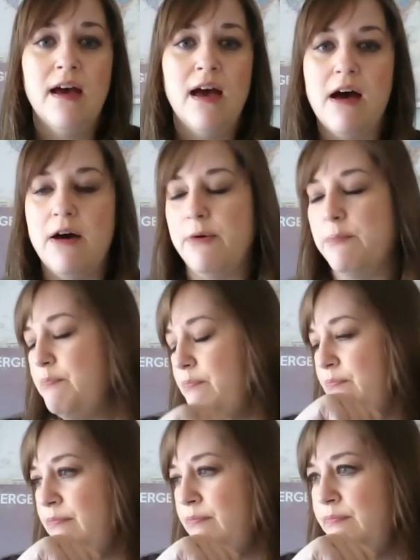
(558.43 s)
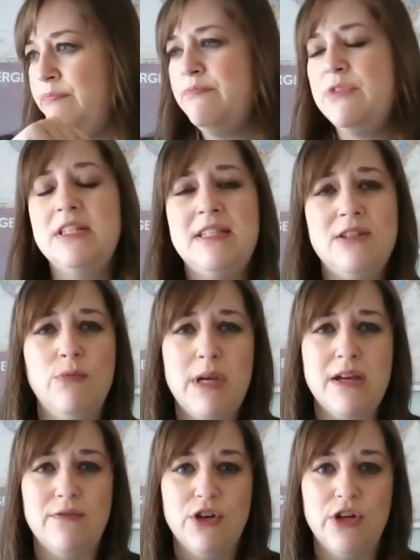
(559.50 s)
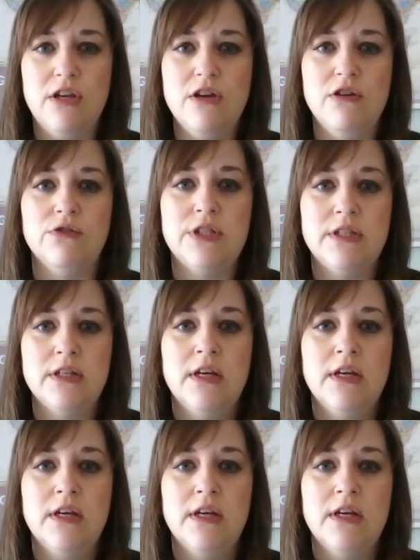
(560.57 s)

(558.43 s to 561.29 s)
to still be of good use